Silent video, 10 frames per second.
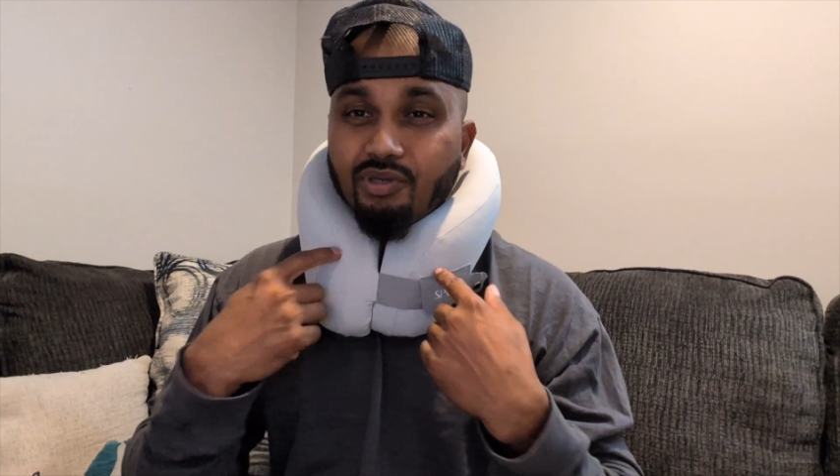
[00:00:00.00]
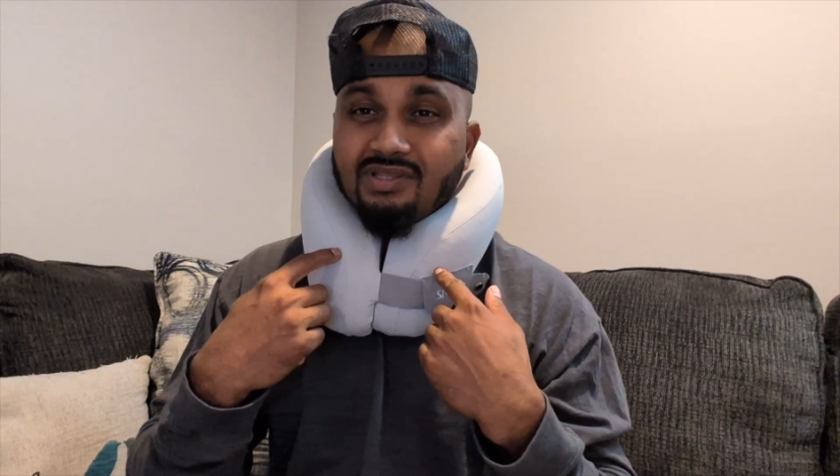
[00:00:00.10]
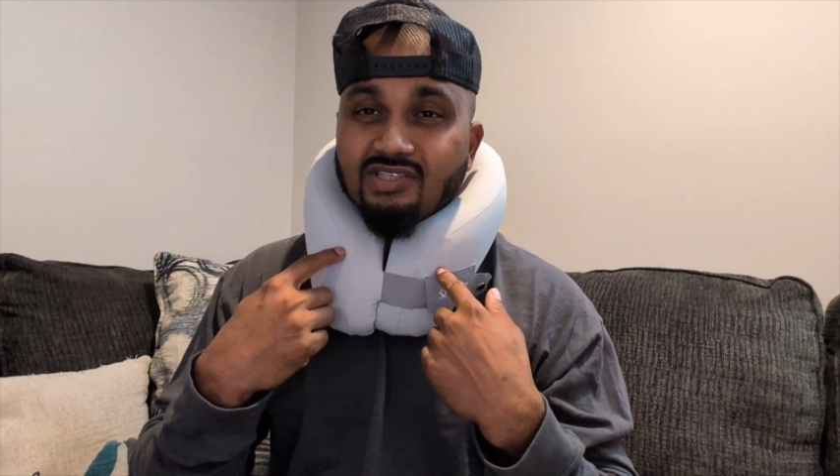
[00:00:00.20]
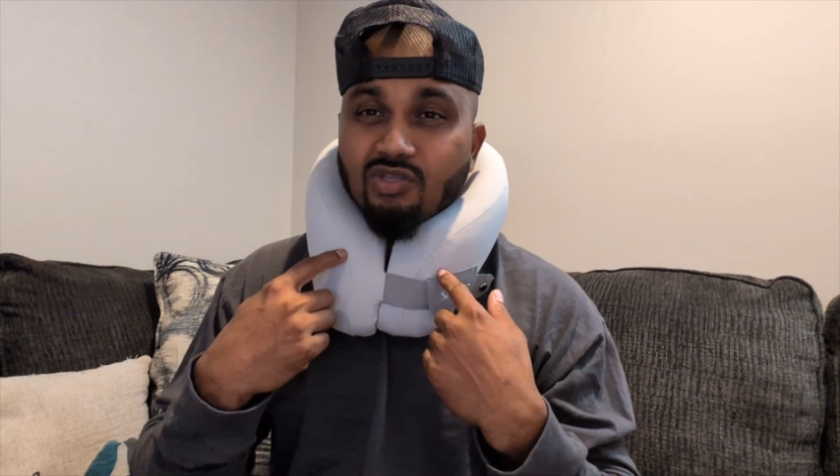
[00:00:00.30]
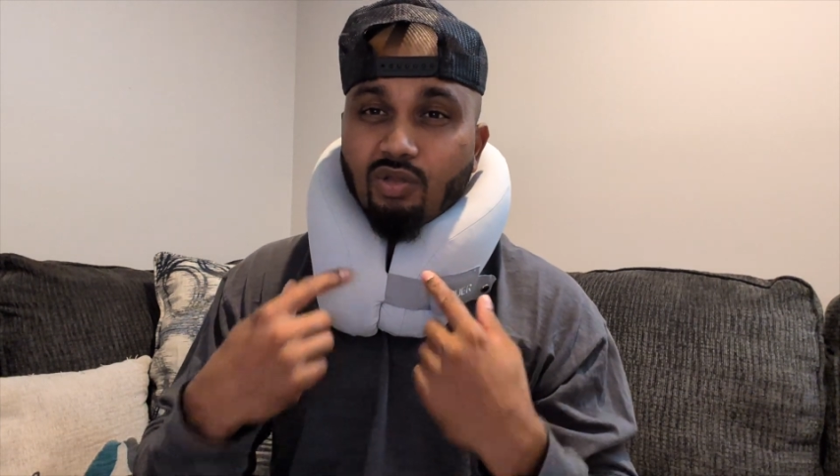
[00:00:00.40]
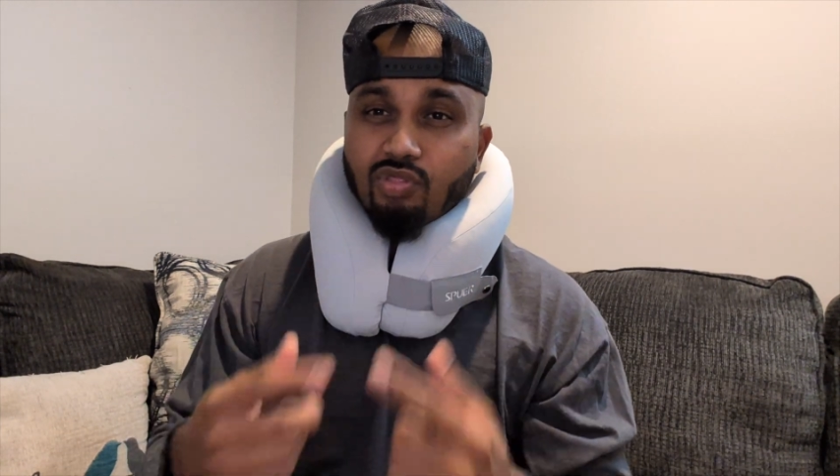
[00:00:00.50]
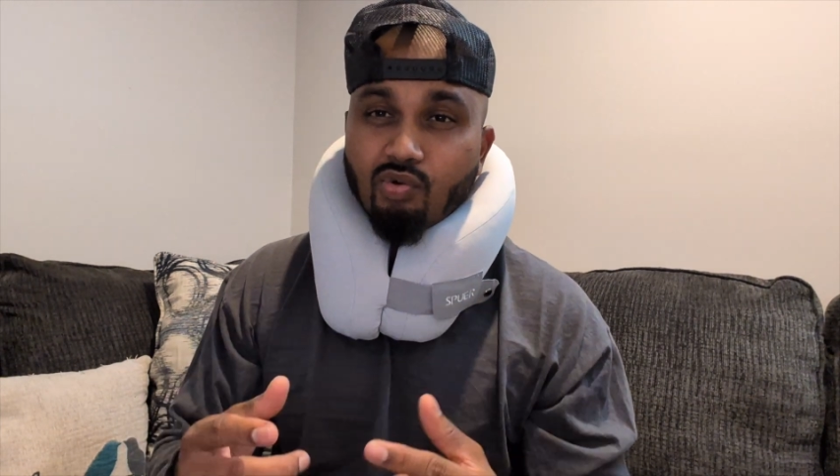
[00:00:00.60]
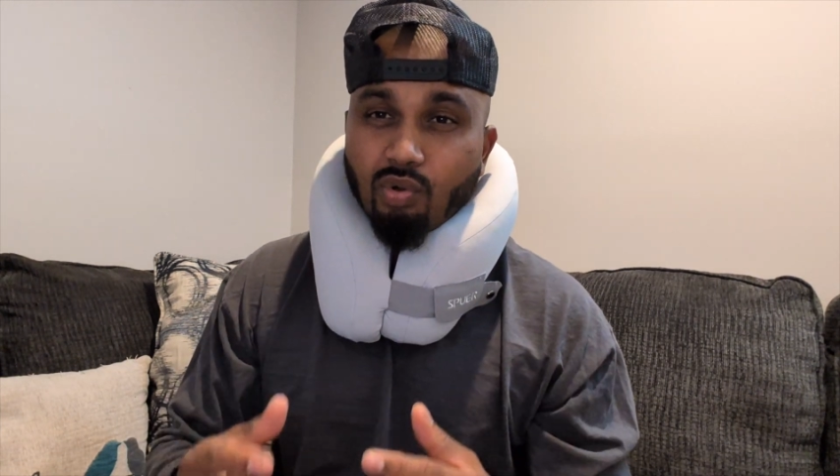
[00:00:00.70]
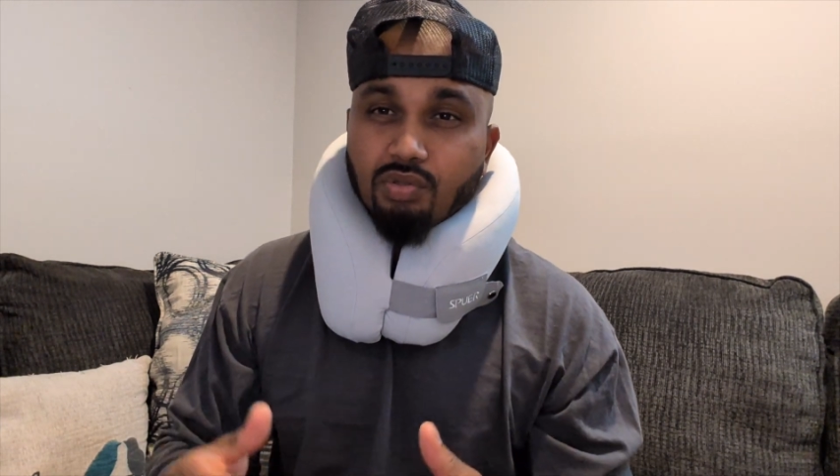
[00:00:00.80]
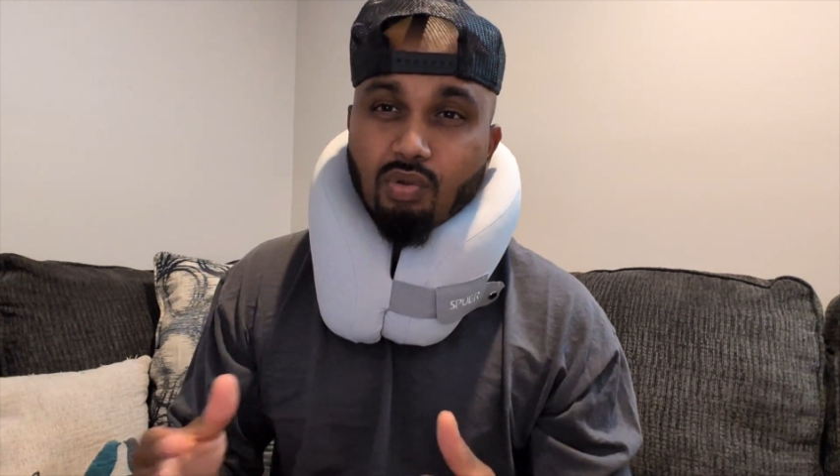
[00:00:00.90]
put this on
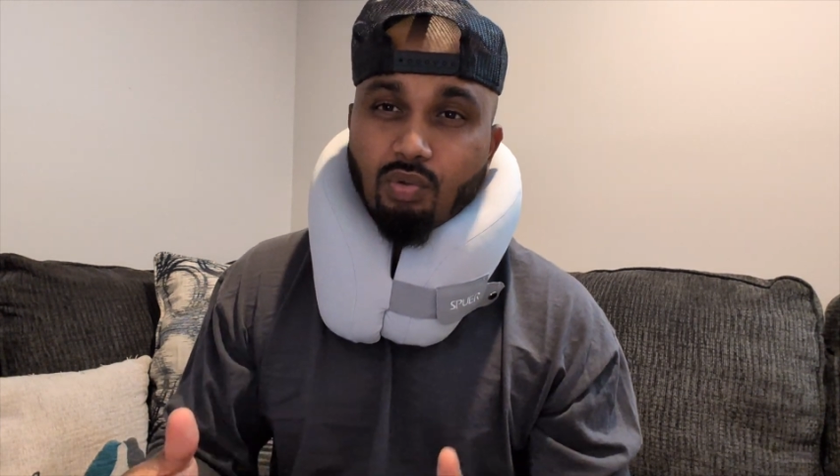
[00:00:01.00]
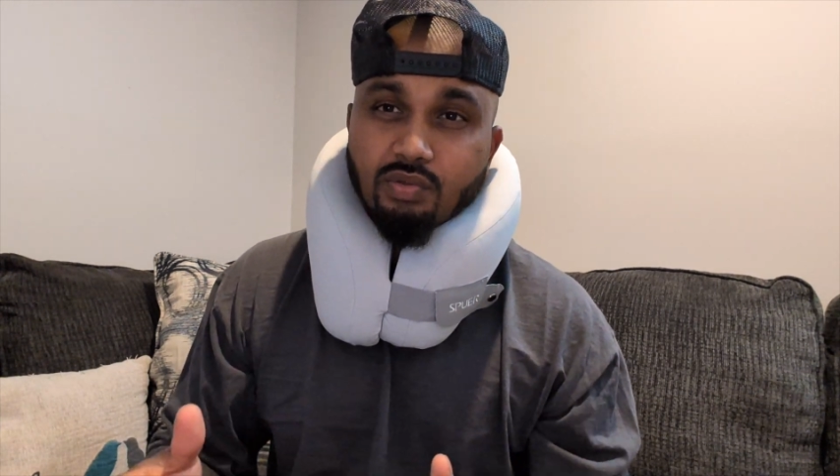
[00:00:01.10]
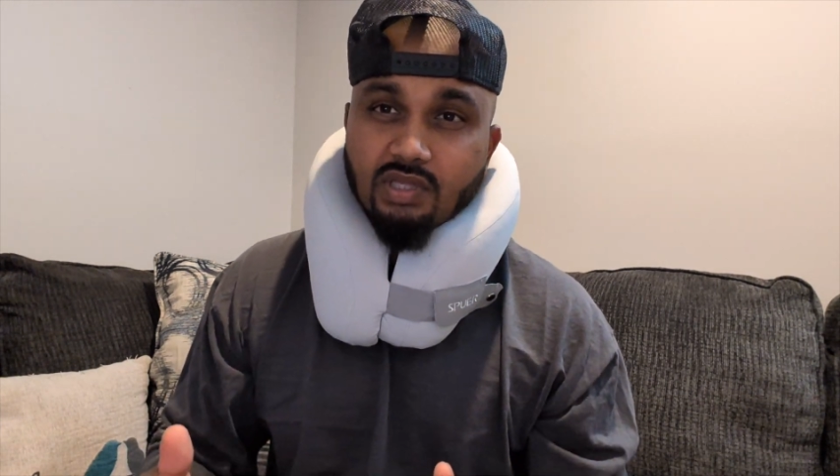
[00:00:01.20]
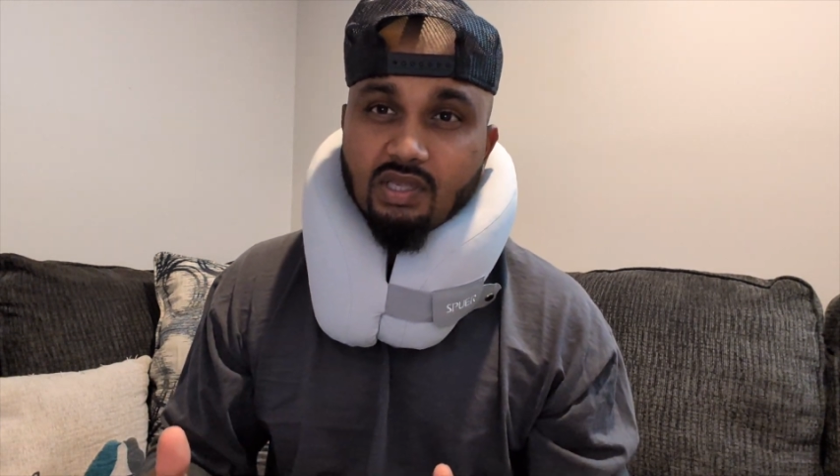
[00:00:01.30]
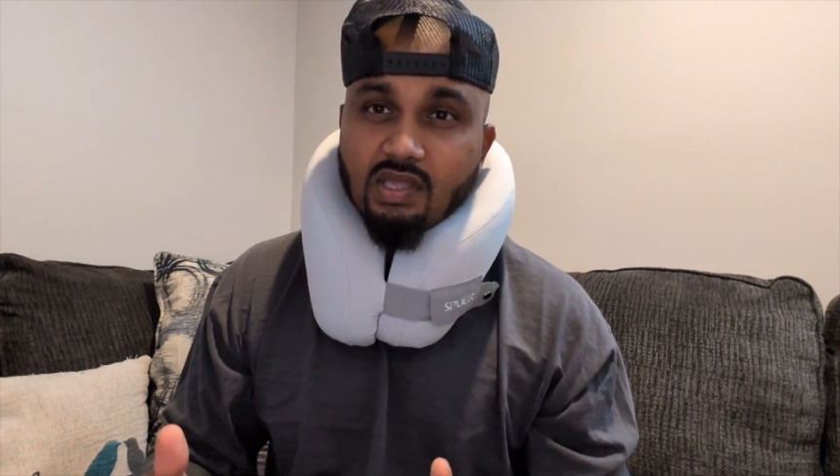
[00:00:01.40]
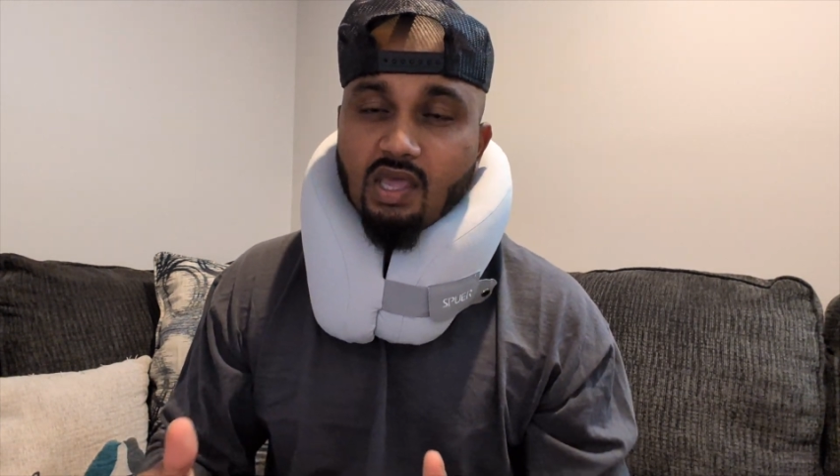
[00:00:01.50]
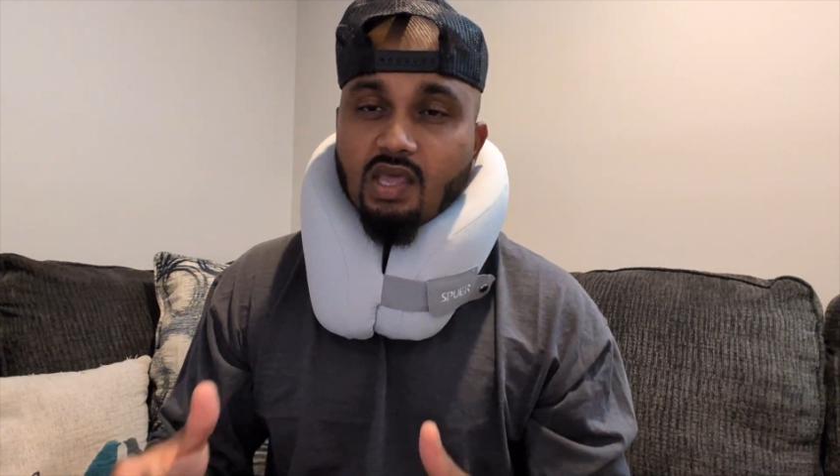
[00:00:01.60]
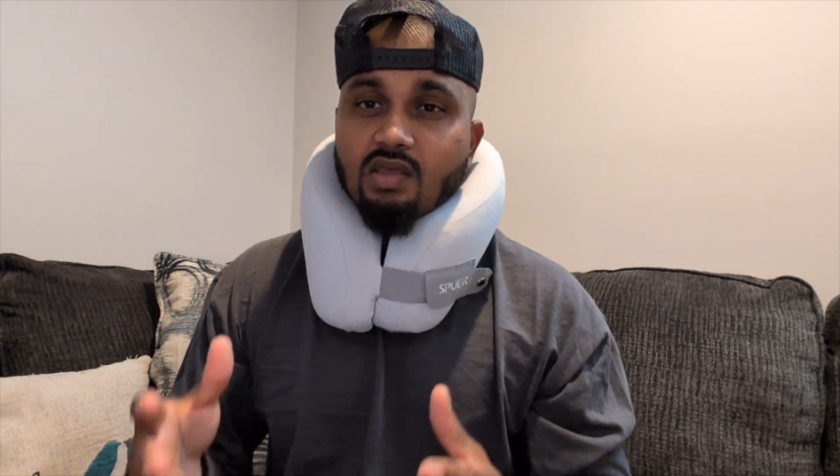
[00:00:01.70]
throughout the whole day